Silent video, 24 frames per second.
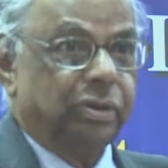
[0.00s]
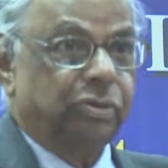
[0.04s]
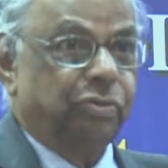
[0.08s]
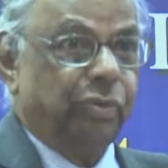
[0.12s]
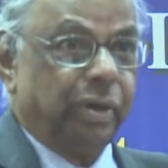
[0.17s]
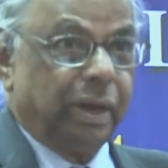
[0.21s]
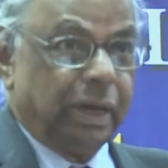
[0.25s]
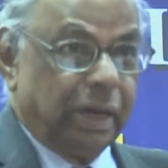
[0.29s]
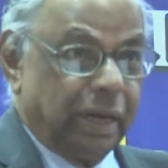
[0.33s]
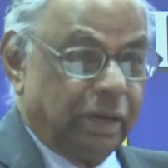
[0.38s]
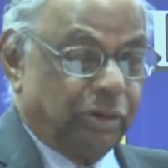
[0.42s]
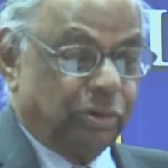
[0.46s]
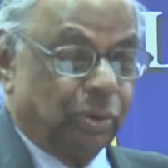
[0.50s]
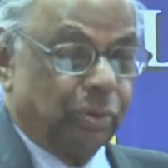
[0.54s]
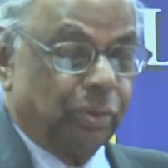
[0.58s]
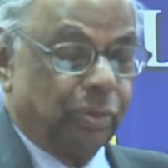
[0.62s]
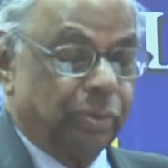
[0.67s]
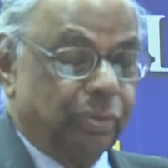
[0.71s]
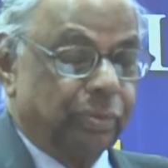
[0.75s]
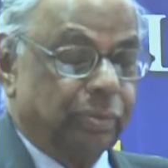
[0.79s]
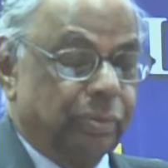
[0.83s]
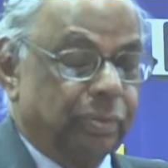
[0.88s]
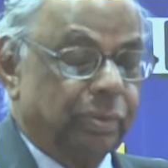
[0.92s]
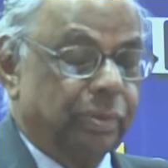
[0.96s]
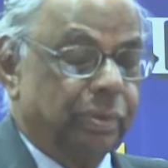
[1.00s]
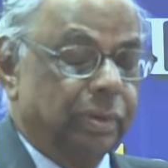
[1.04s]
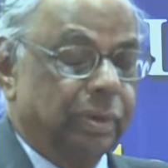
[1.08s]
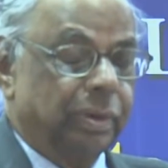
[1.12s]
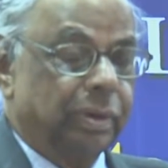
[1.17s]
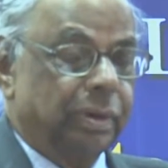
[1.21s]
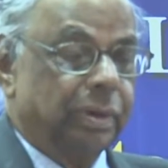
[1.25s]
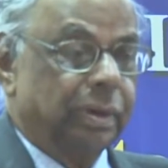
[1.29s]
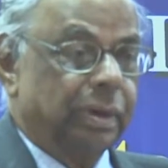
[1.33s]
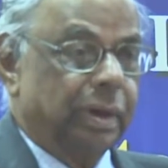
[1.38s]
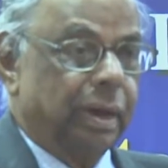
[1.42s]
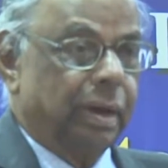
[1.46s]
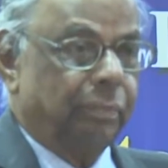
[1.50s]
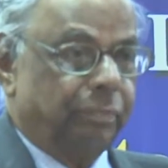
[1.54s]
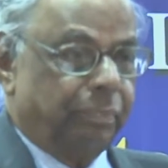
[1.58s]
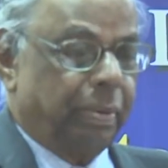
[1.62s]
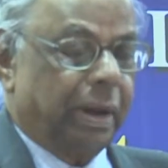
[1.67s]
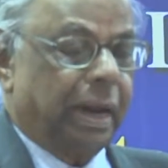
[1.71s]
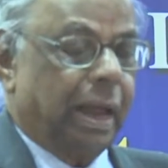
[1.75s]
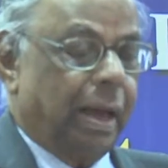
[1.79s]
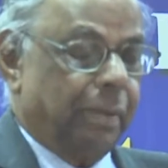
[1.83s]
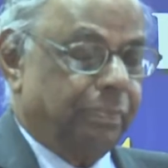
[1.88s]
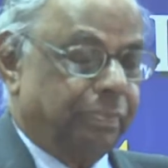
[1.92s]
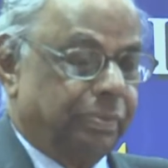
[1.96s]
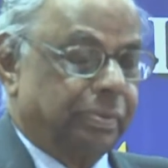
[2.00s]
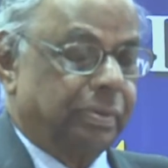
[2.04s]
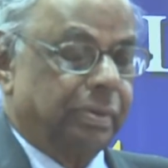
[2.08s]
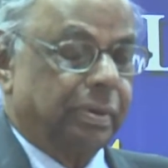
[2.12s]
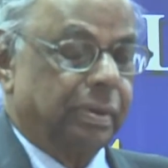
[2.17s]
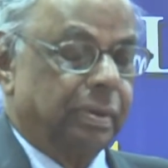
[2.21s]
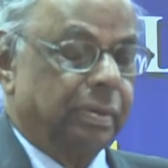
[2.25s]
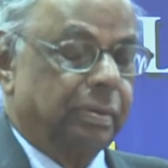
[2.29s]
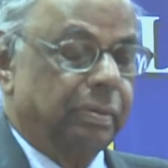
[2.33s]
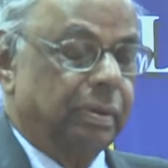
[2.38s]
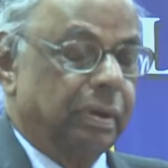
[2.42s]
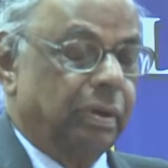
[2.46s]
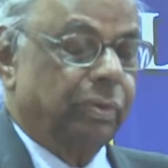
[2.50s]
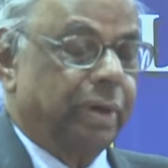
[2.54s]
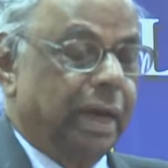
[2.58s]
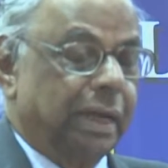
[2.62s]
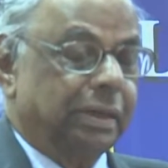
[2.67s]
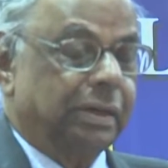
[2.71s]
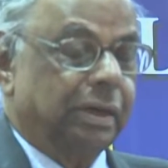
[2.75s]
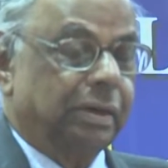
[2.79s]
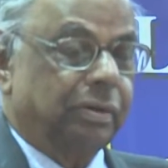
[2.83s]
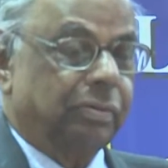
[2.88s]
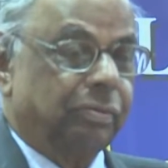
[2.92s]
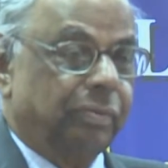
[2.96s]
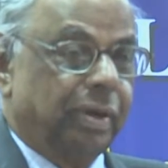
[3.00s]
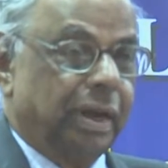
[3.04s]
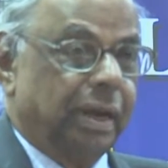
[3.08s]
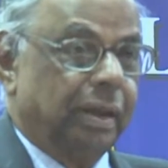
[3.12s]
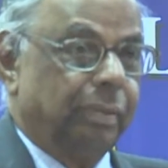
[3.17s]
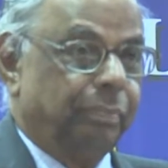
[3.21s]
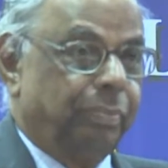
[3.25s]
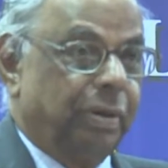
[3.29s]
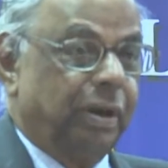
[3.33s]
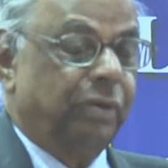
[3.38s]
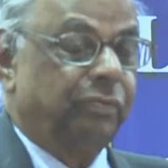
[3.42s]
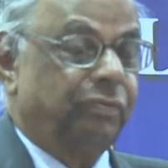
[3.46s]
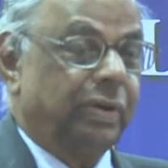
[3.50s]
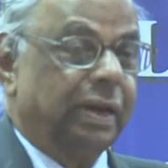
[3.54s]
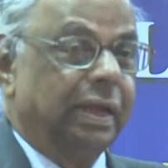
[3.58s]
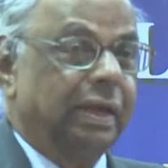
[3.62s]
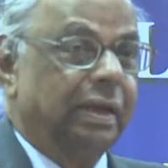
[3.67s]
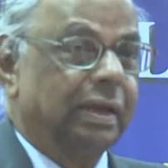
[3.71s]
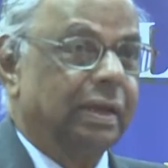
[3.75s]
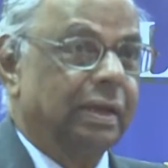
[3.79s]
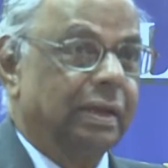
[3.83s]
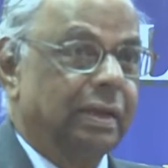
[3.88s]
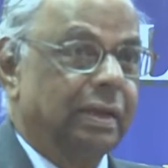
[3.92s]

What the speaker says: we need to perhaps look at it very briefly.